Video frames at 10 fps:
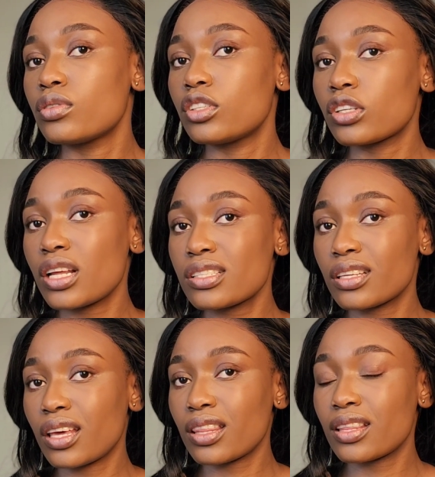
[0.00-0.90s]
in order to
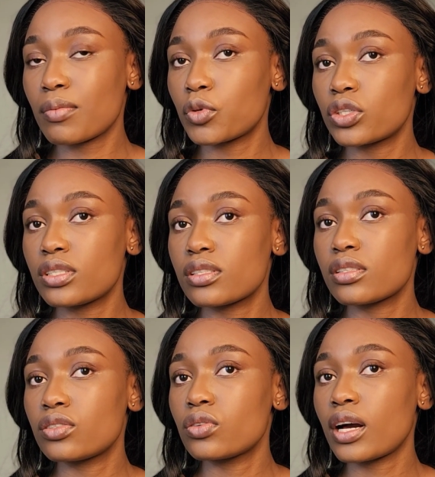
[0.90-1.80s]
get that more easily,
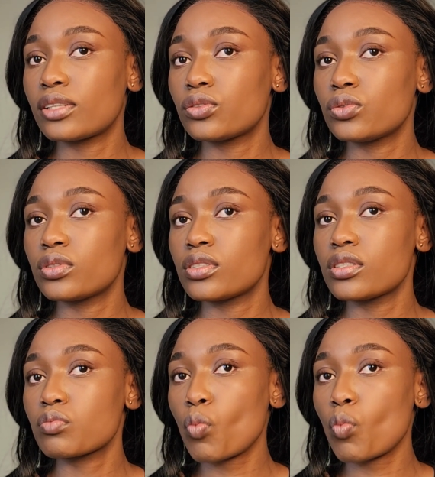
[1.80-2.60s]
you can do this